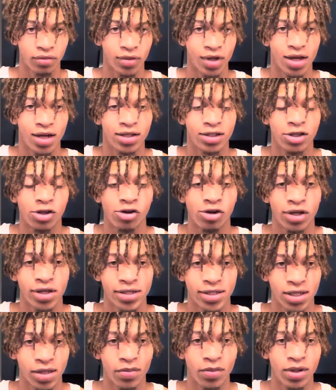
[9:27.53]
It is literally as
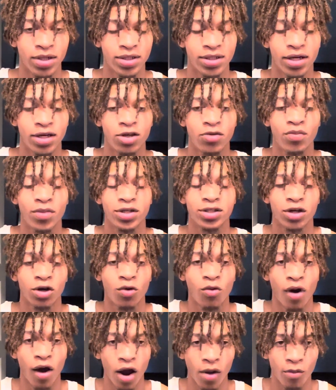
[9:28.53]
simple as that. You must
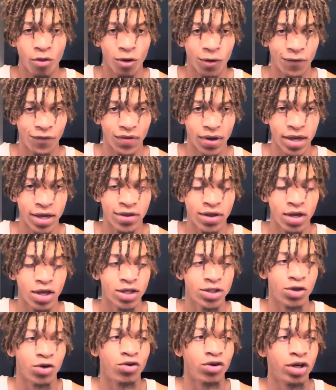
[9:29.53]
acquire more faith
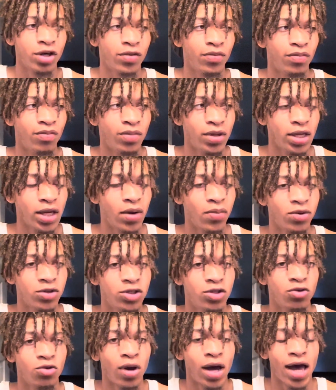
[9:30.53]
so you can be able
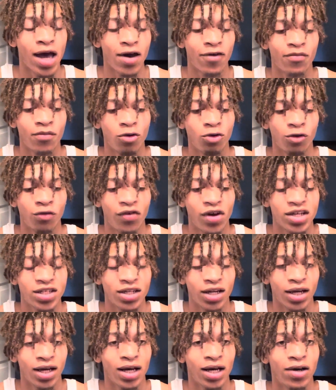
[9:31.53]
to have
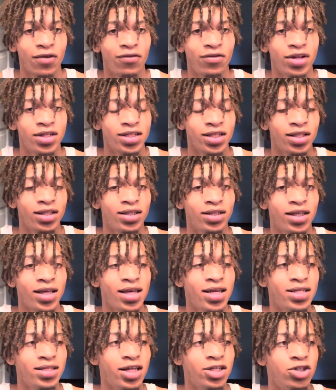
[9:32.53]
motivation and confidence in the
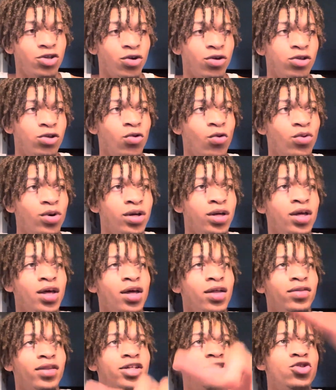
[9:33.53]
things that you're doing
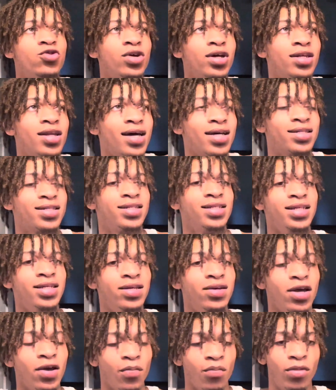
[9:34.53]
that you cannot see.
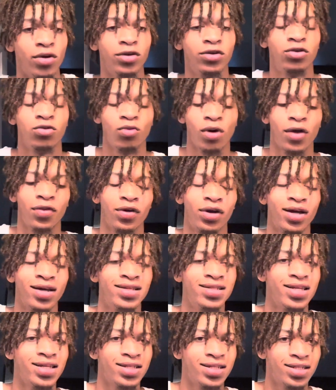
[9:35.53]
But throughout the
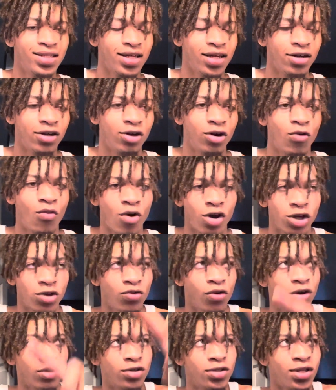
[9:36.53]
consistency in your work,
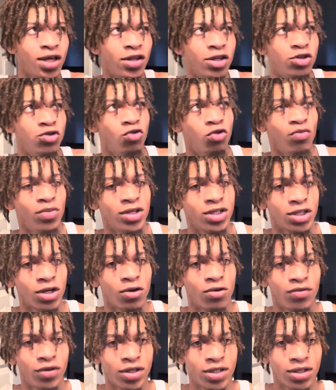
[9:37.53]
you understand that you will be
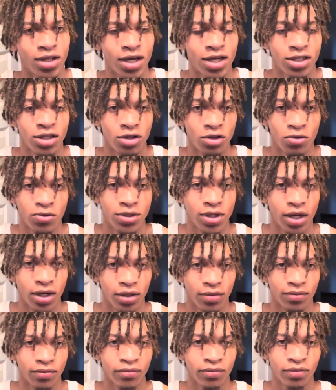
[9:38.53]
shown these things in due
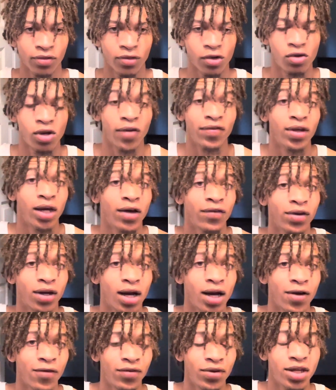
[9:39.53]
time. You have to have
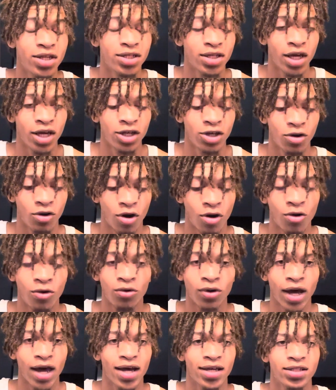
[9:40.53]
confidence in your own
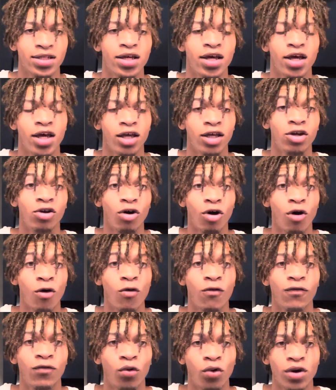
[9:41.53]
acts, in your
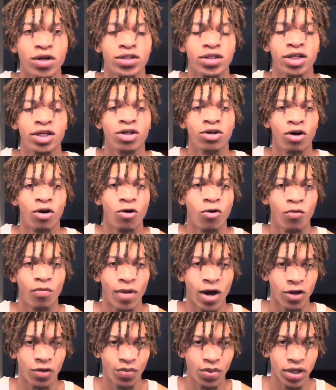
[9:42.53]
own voice, in your own
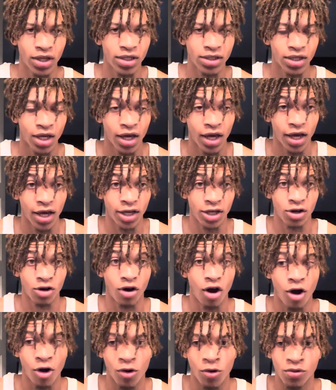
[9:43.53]
mouthpiece, in
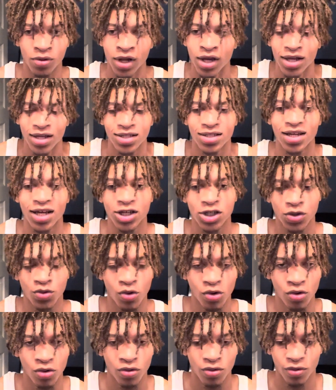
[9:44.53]
your own
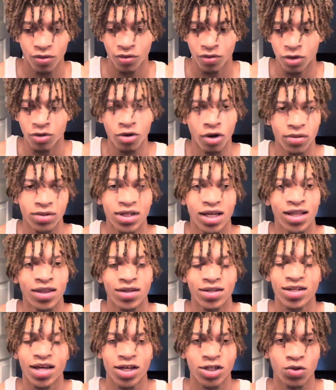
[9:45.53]
sexual, you know what I'm saying, in the
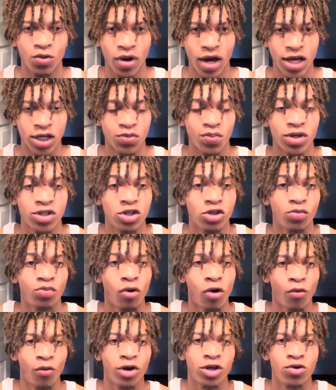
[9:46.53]
sexual aspect, to the
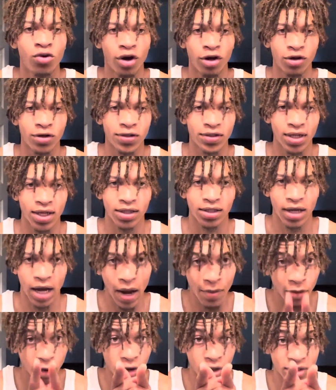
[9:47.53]
point where you understand that
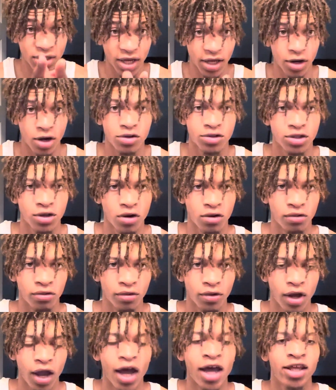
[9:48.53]
I'm going to take her soul.
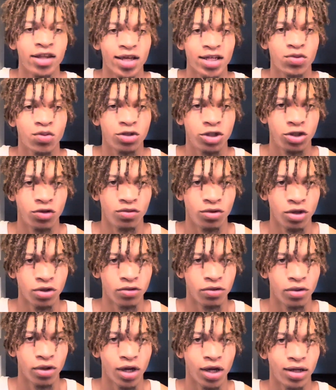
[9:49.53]
And that's what you
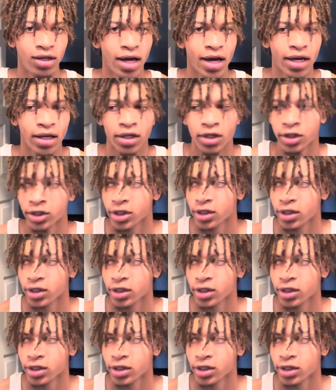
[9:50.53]
do. Not,